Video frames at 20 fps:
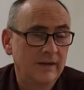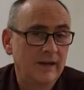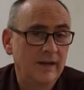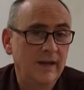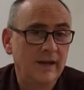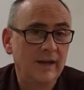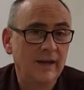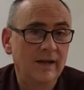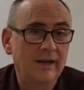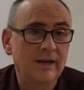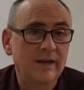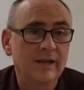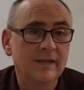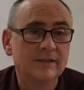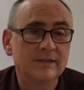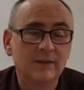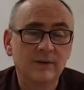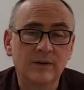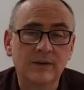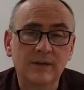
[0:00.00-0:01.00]
And
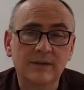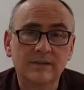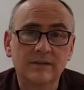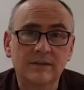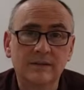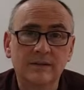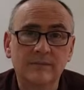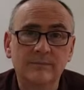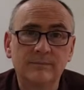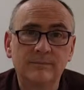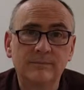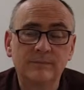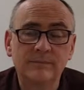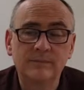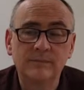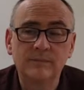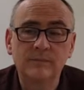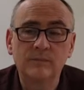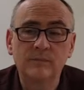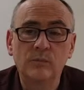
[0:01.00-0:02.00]
it's a it's a
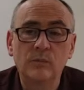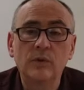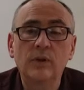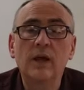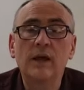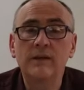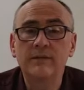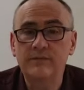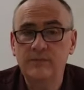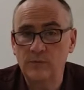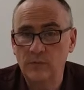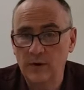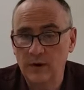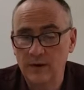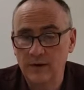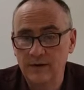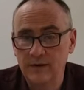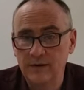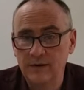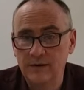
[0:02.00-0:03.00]
life
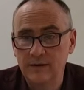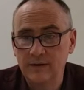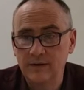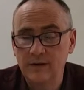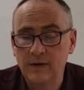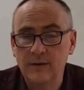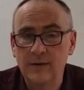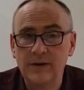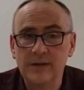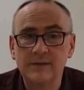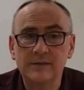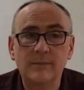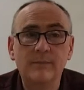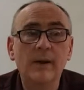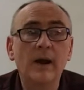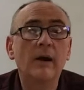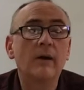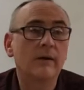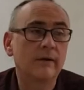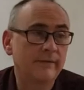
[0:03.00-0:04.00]
run. You know, it is a
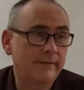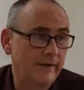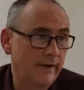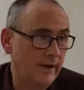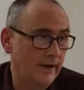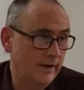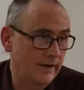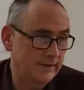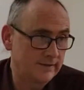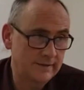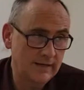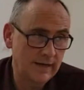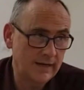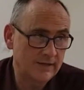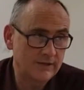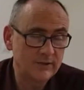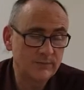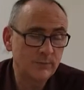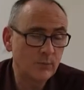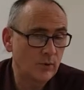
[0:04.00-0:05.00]
marathon. It's not
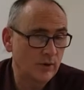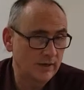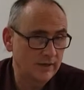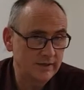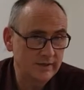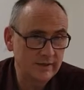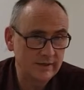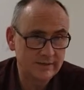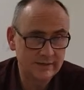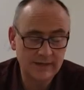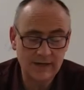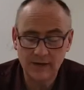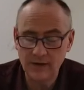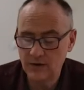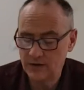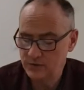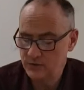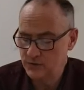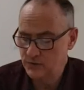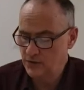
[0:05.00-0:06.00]
a sprint. It's not a
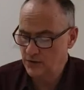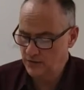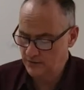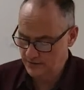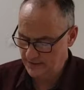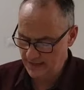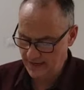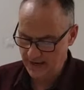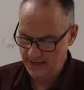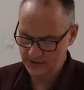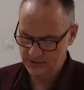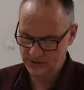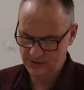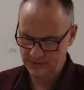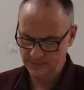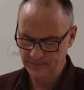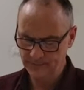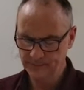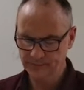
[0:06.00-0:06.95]
100-yard dash.